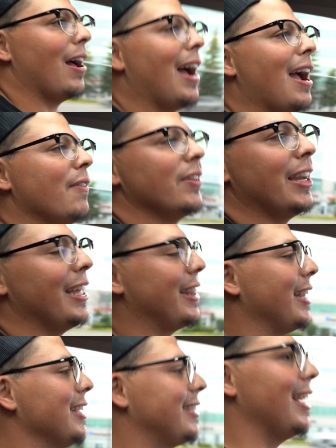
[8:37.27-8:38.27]
I haven't hit
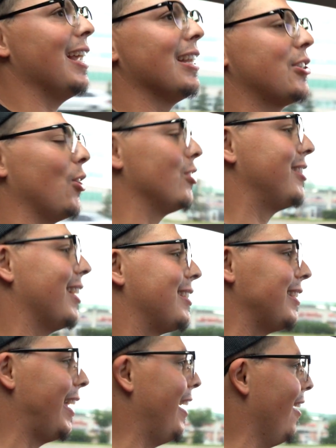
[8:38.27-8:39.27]
this yet. Let's go
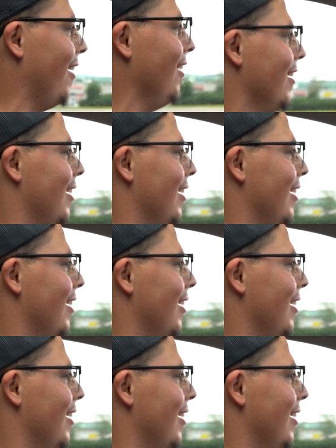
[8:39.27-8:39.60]
6th gear.